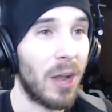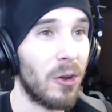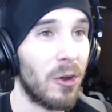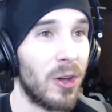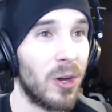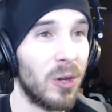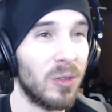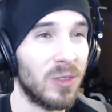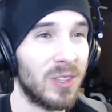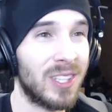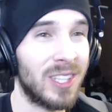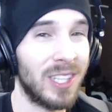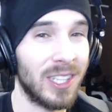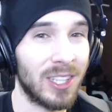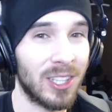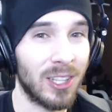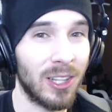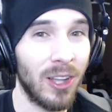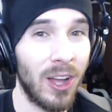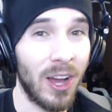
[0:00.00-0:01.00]
I don't know
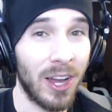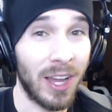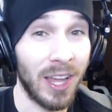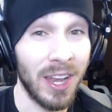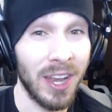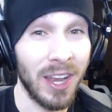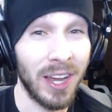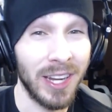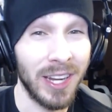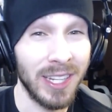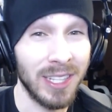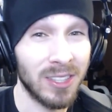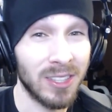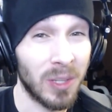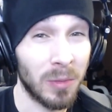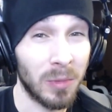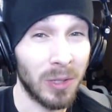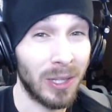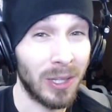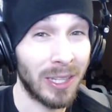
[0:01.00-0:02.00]
six o'clock at
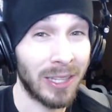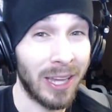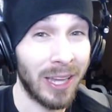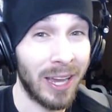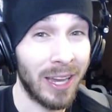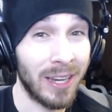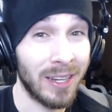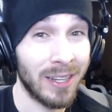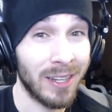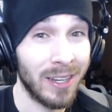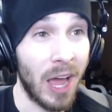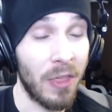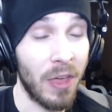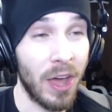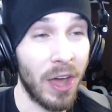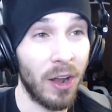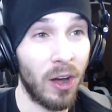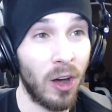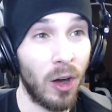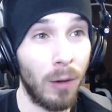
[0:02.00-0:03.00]
night something like that
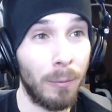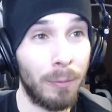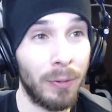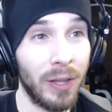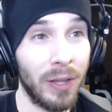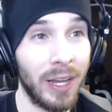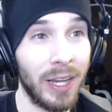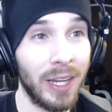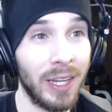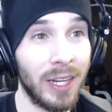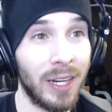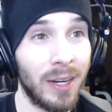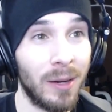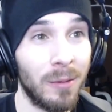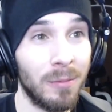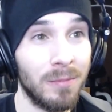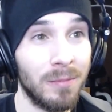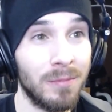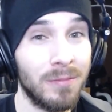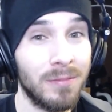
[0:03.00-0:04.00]
and then I'll, I'll play
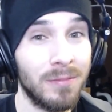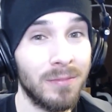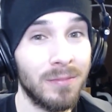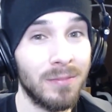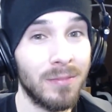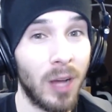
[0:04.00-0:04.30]
um